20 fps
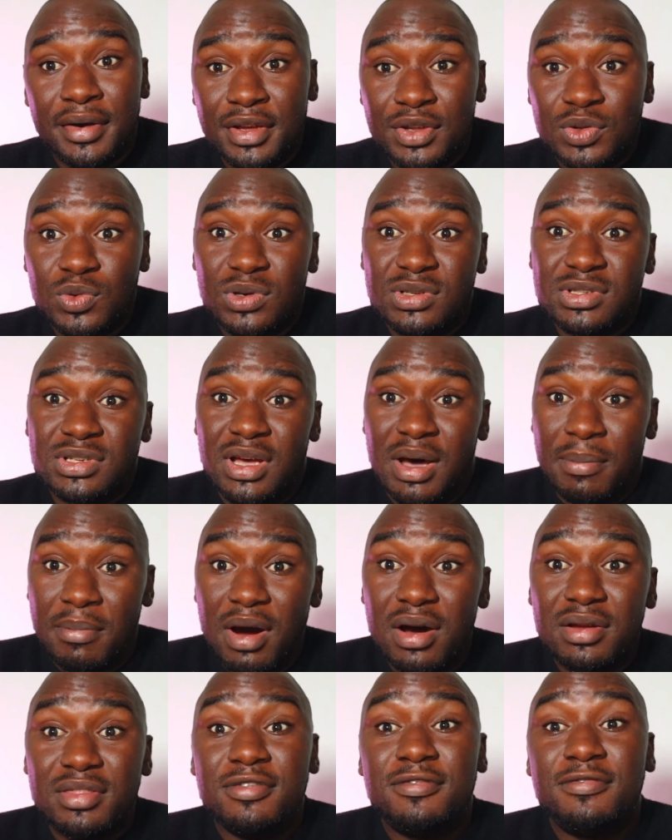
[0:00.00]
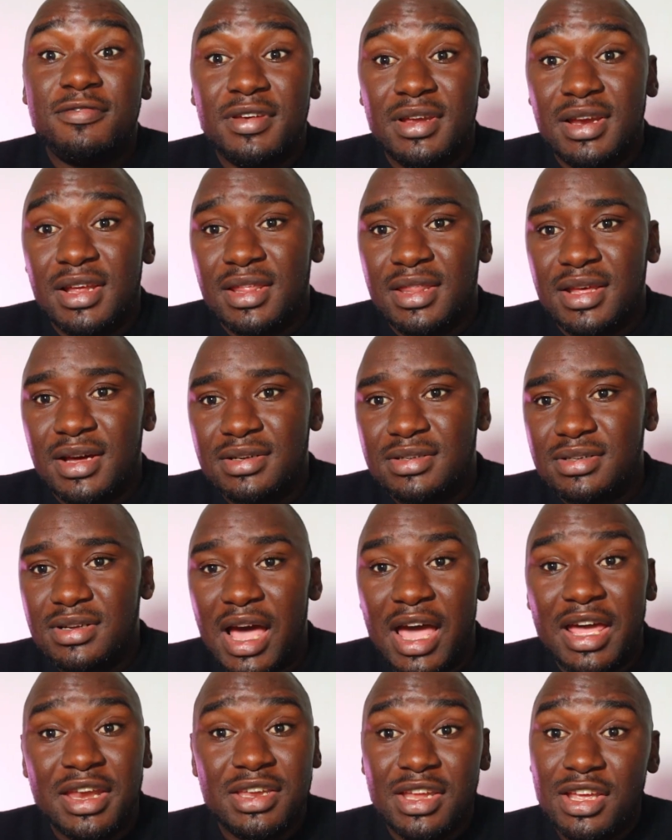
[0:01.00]
it was about the feeling that
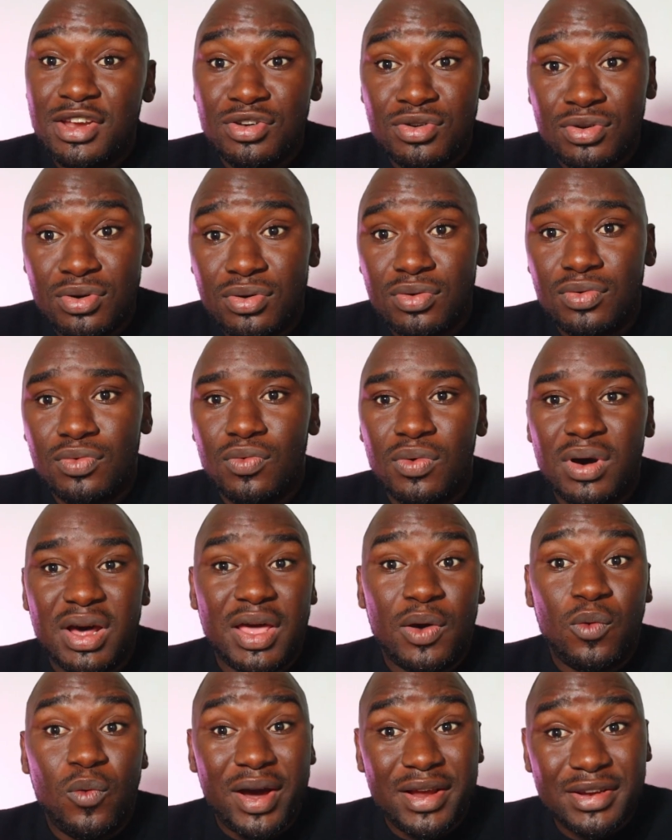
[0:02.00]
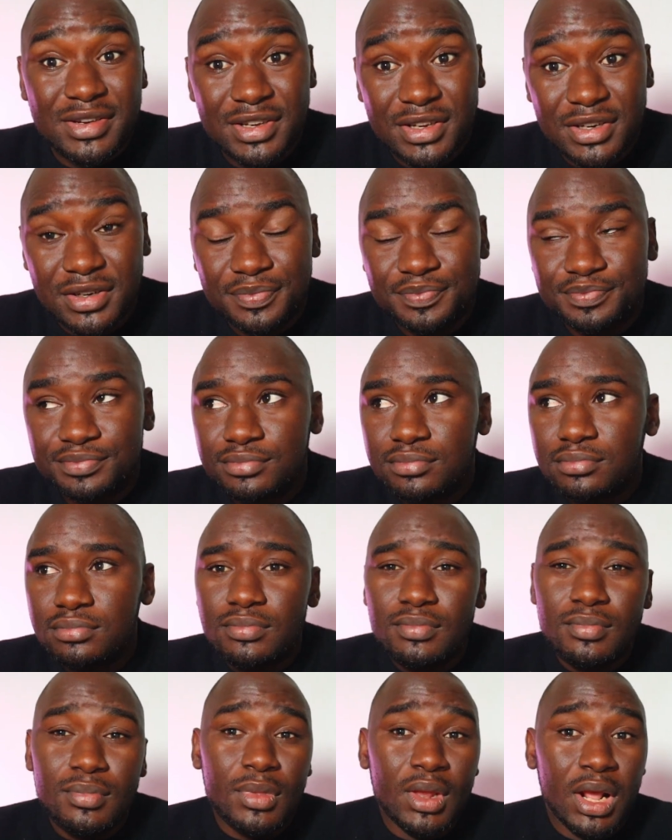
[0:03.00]
I didn't know what I wanted.
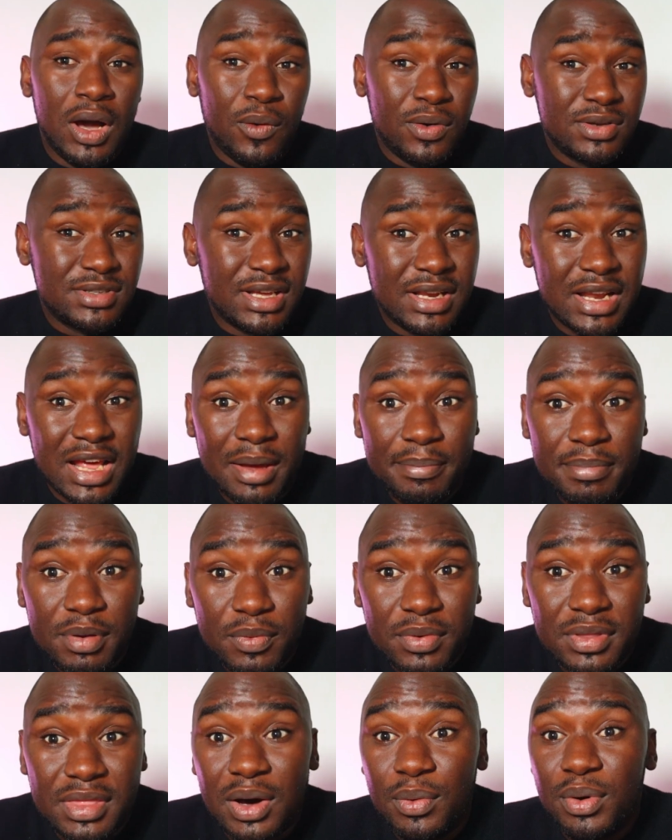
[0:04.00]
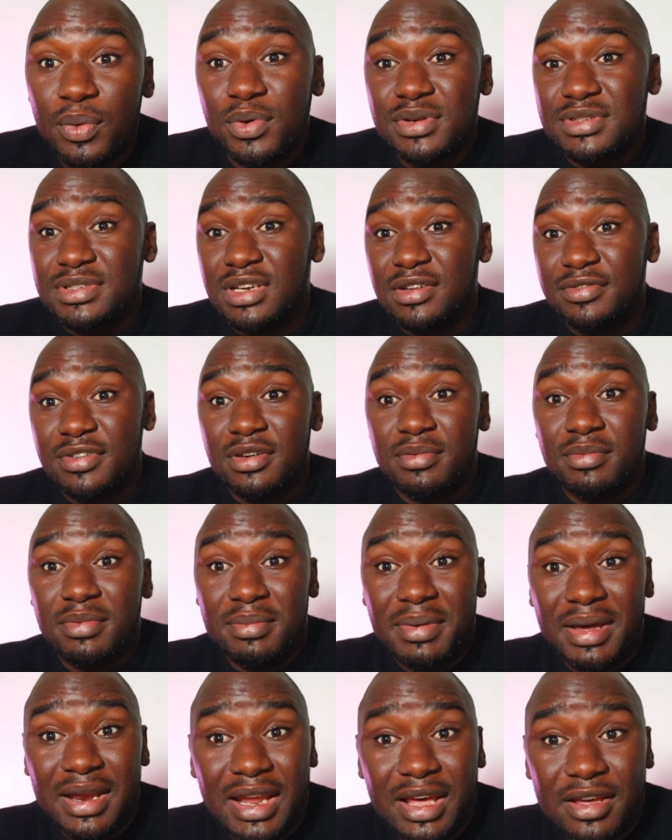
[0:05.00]
I was unhappy with how I was living
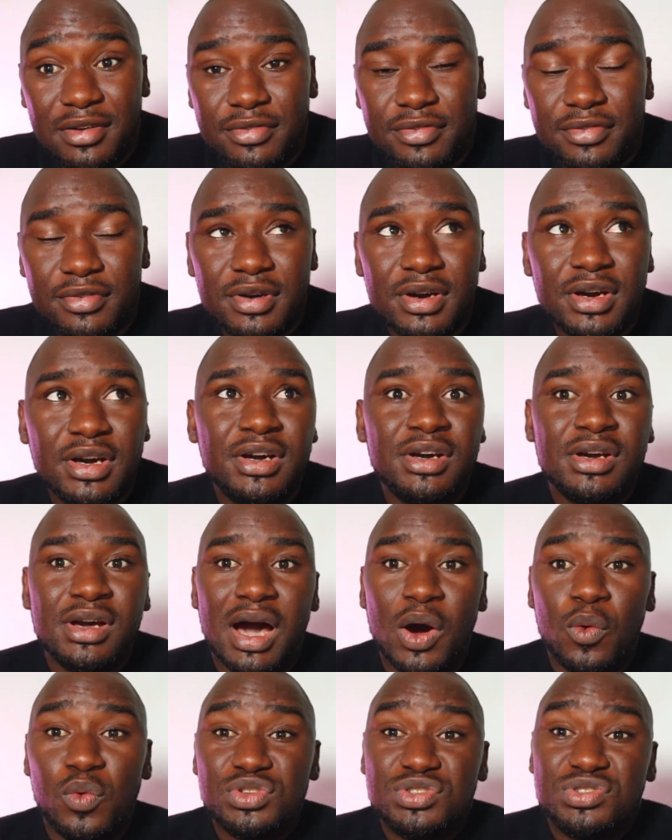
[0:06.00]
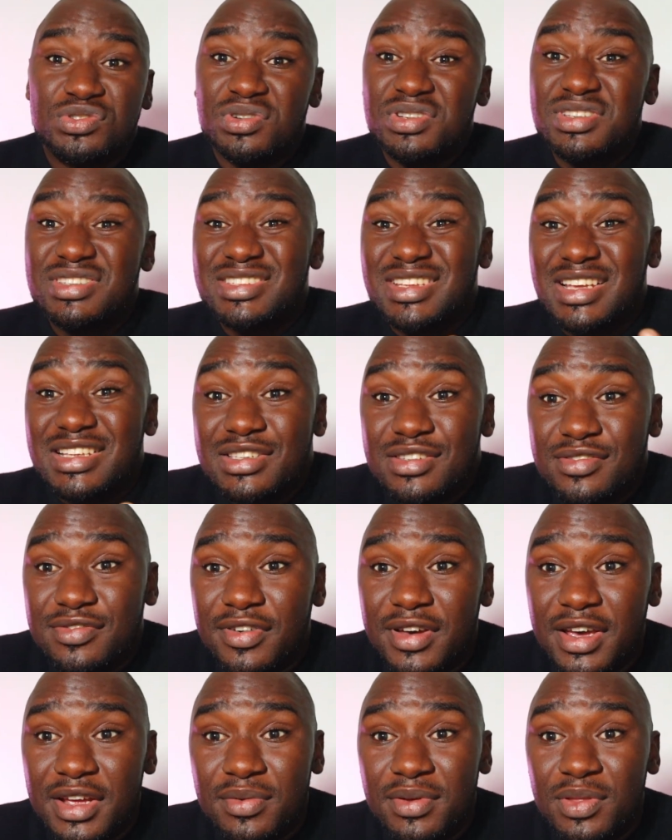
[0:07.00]
my life. I was not
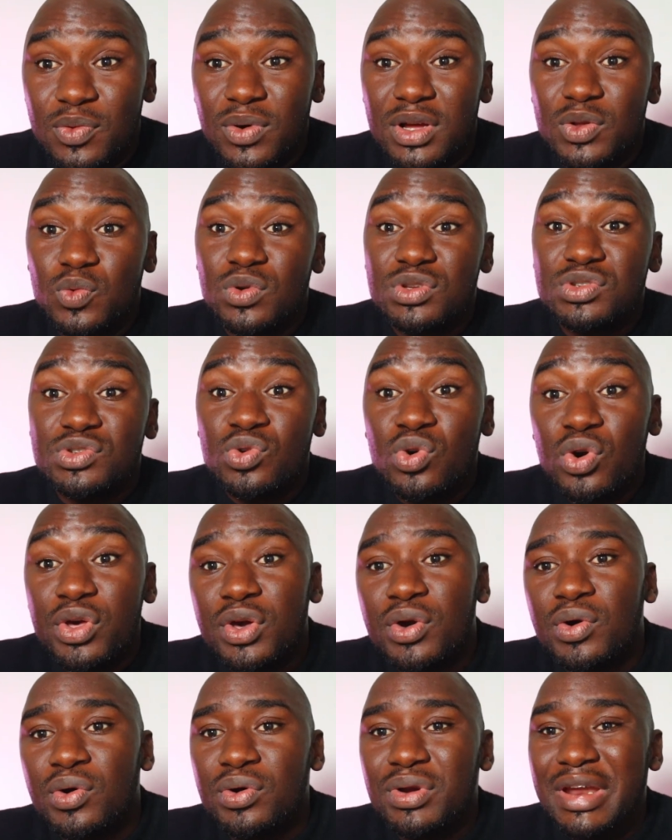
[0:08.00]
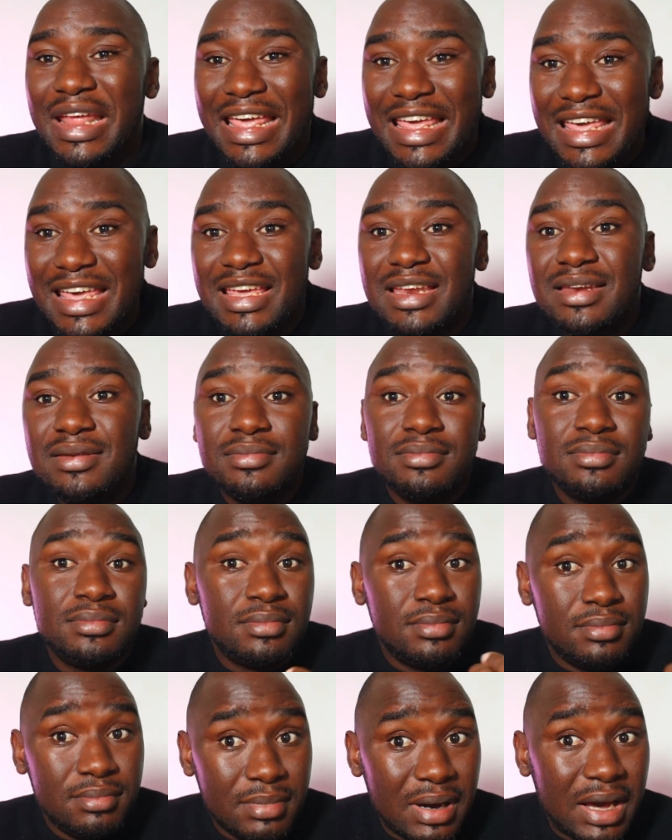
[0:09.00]
satisfied with what was going on in
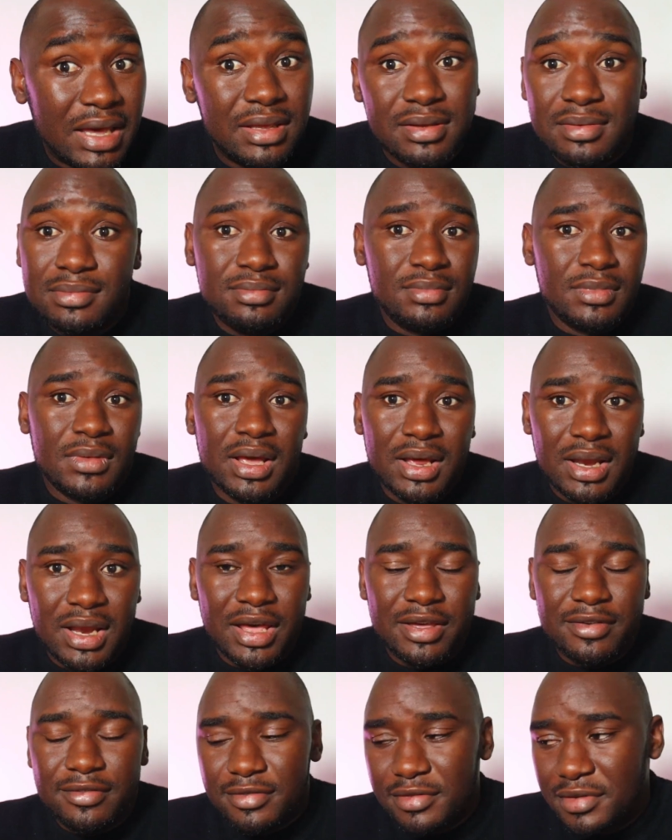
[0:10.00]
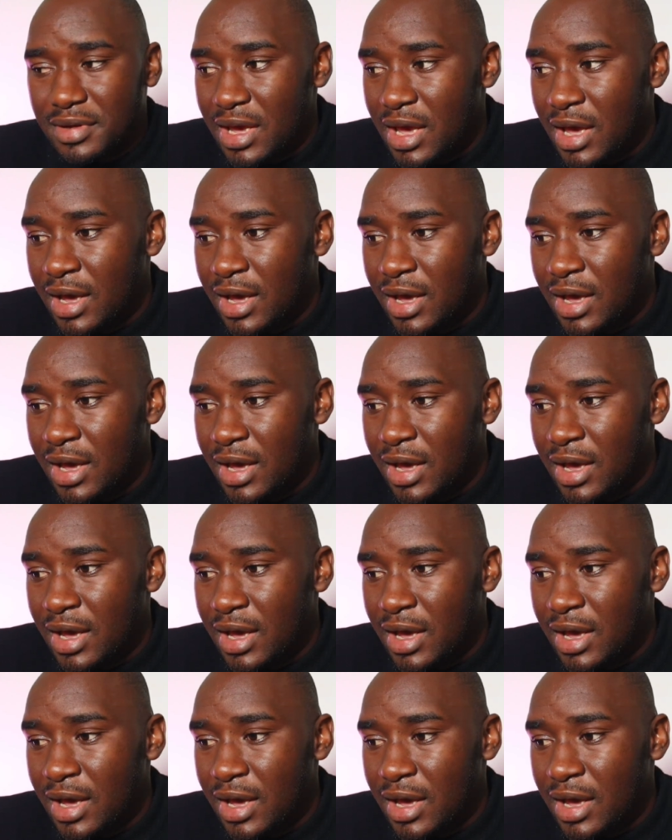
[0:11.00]
my life.